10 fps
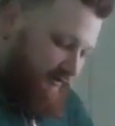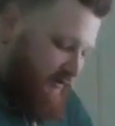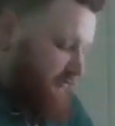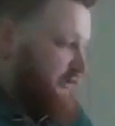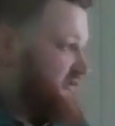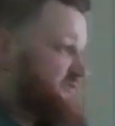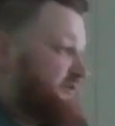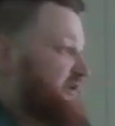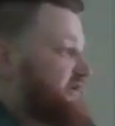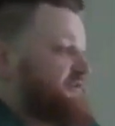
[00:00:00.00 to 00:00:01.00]
It's
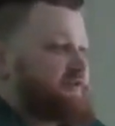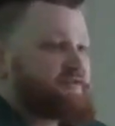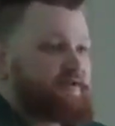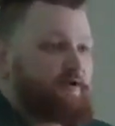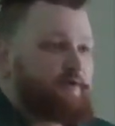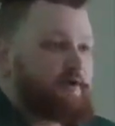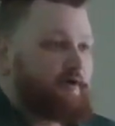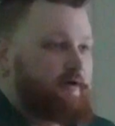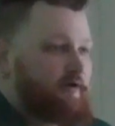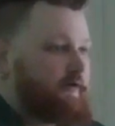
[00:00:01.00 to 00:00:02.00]
ridiculous to do
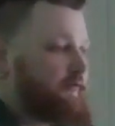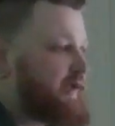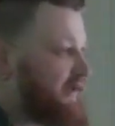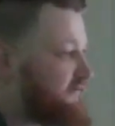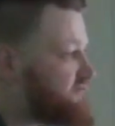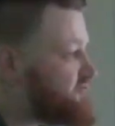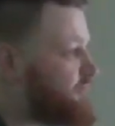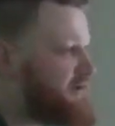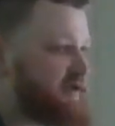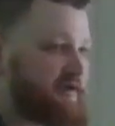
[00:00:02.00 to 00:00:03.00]
it. We have so
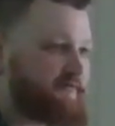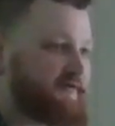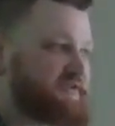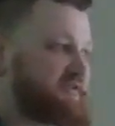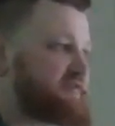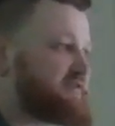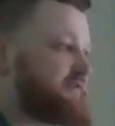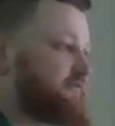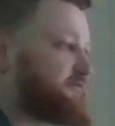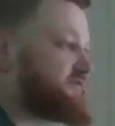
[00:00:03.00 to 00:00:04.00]
many
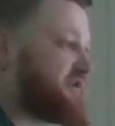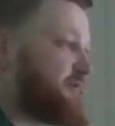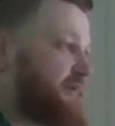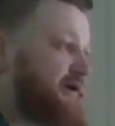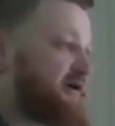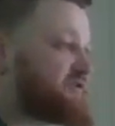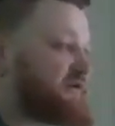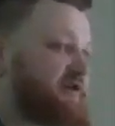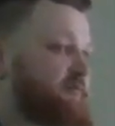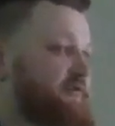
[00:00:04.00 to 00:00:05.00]
differences. To compare our
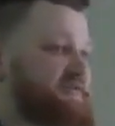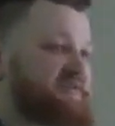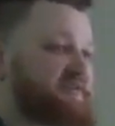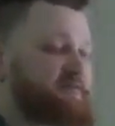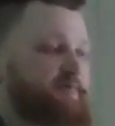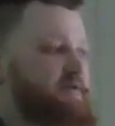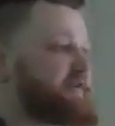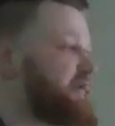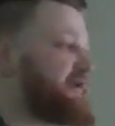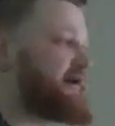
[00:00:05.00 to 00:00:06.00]
starting points is
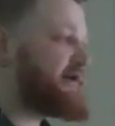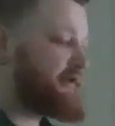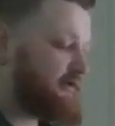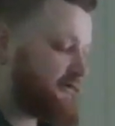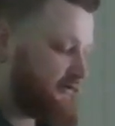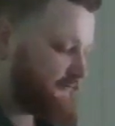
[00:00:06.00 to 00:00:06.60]
completely idiotic.